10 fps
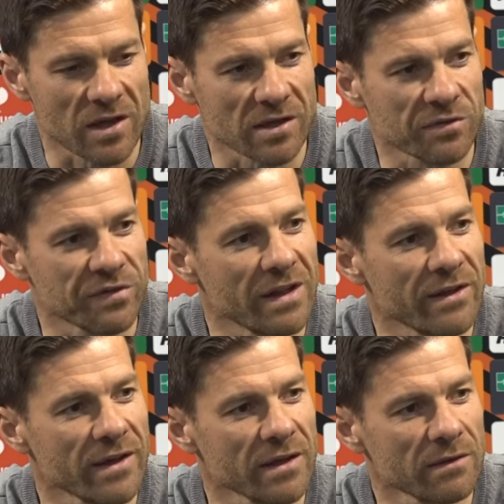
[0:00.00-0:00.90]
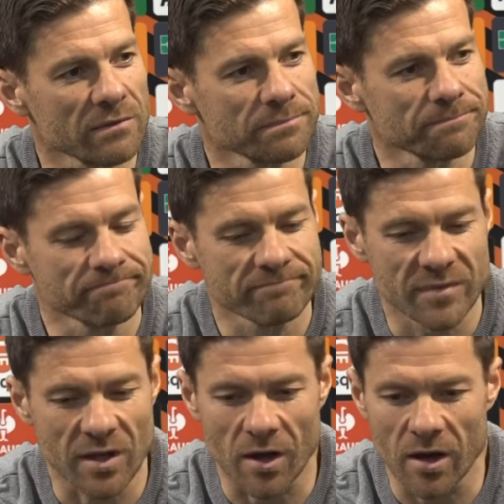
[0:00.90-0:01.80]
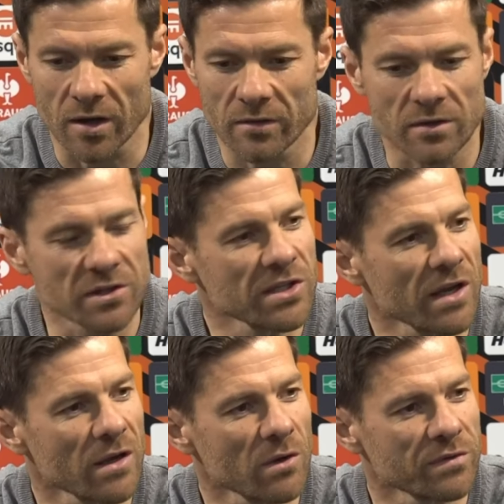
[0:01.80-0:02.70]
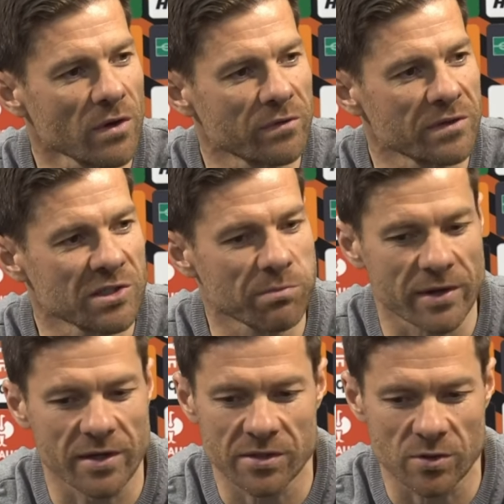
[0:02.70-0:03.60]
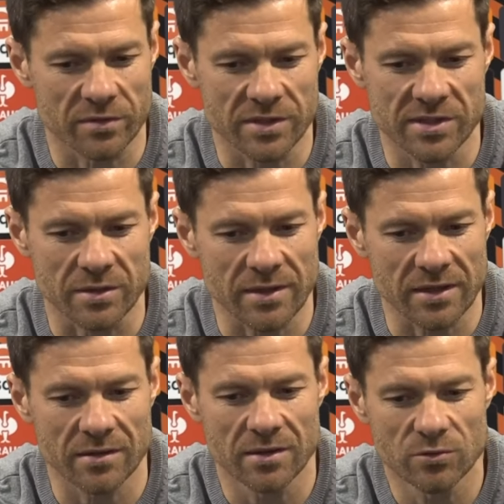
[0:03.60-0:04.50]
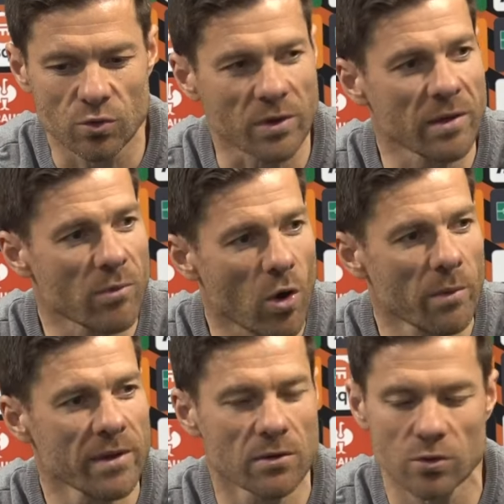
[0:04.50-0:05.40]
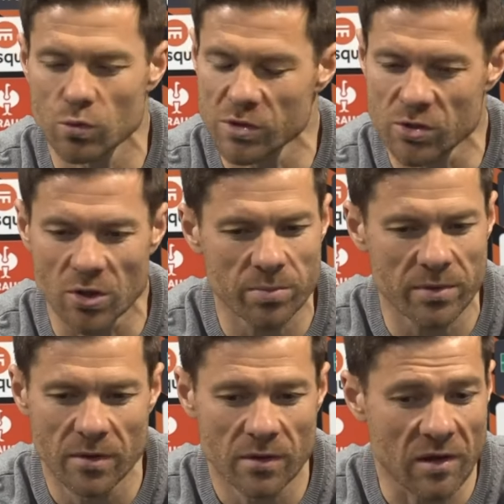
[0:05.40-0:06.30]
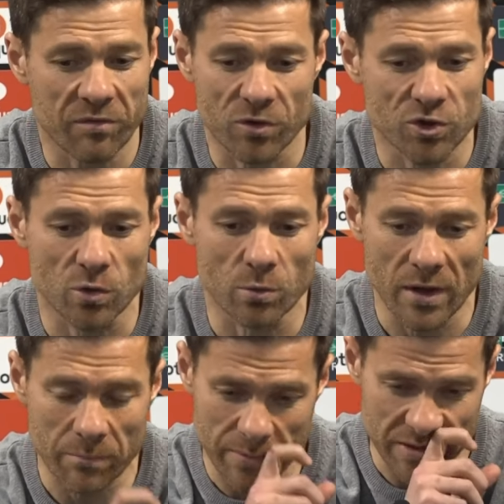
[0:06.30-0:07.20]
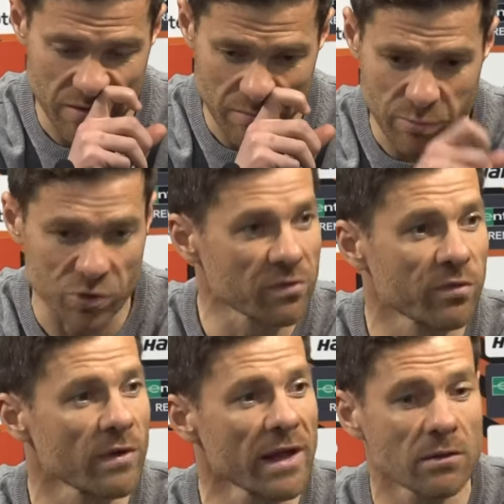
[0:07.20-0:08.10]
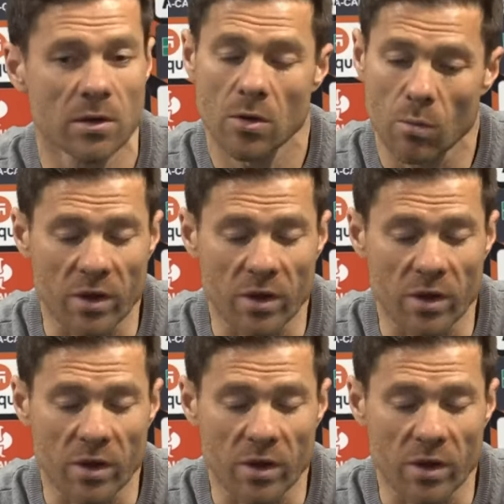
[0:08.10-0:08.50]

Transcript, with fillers: I feel the, the hunger, the desire of, of these players, of this team, that to keep going, not to stop. And for sure we are push, pushing for that.